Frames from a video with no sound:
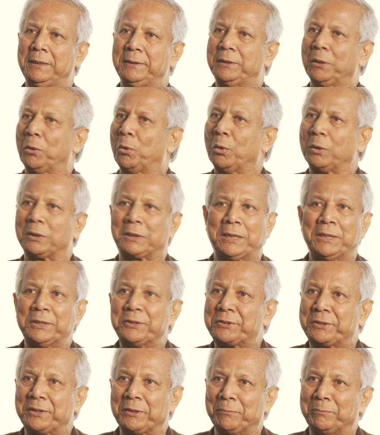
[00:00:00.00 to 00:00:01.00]
And the whole
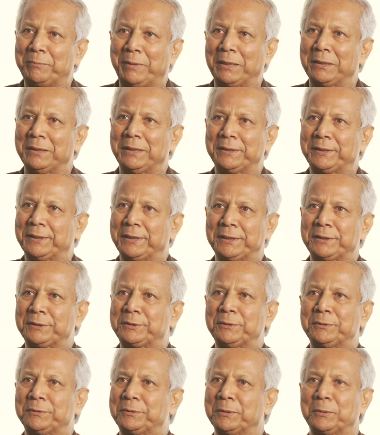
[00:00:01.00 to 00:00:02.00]
country of
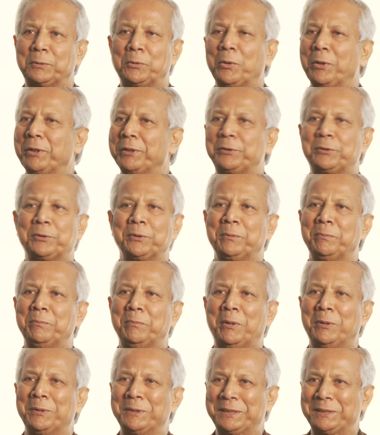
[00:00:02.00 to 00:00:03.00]
Bangladesh is going through
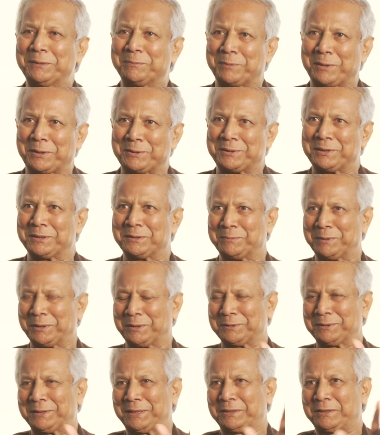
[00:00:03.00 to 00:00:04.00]
a mourning process
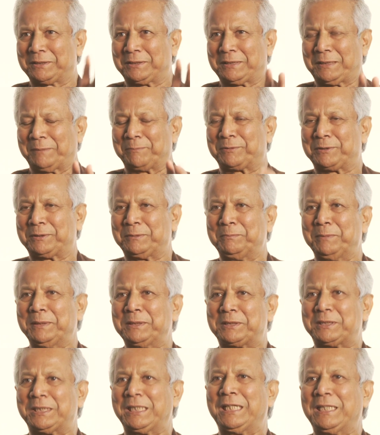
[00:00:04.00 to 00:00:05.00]
because this has
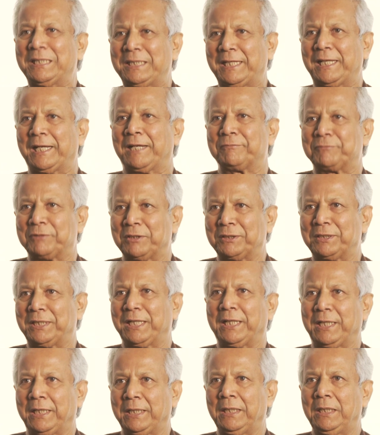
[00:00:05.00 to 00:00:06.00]
been seeing day after
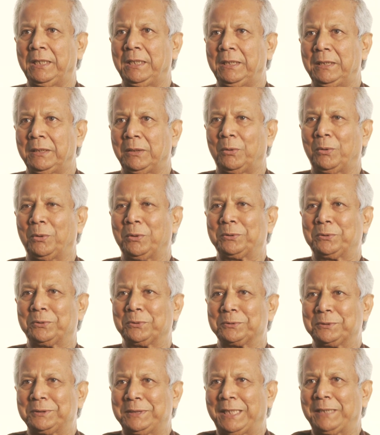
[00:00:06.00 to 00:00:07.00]
day, all
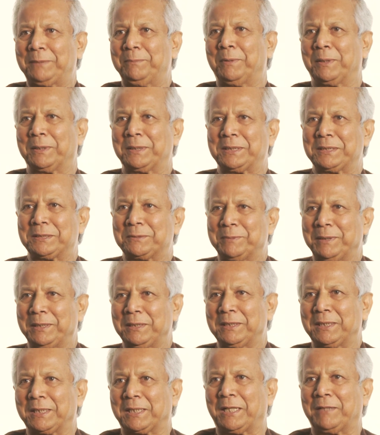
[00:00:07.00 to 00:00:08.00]
those dead bodies
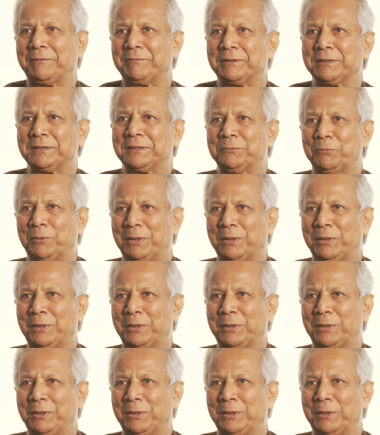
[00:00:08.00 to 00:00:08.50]
being recovered